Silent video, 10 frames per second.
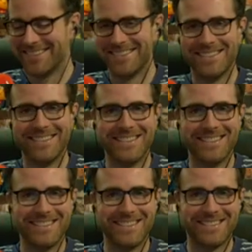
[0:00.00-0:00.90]

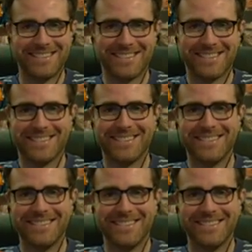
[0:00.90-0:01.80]

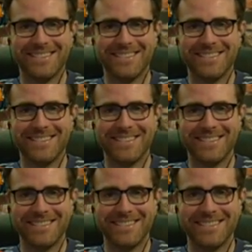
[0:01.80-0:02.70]

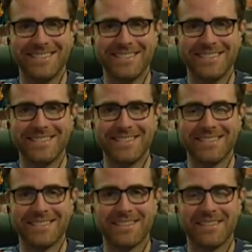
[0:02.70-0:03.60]

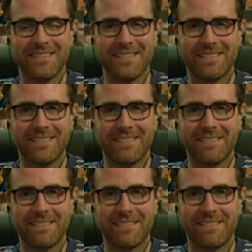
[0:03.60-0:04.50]

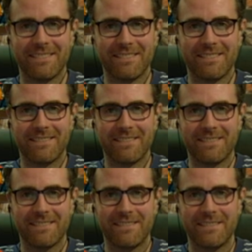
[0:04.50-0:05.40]

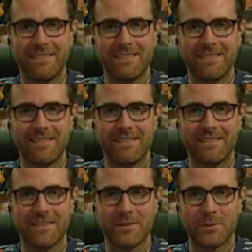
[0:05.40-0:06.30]

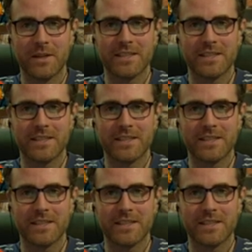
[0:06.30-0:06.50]
This person isn't speaking.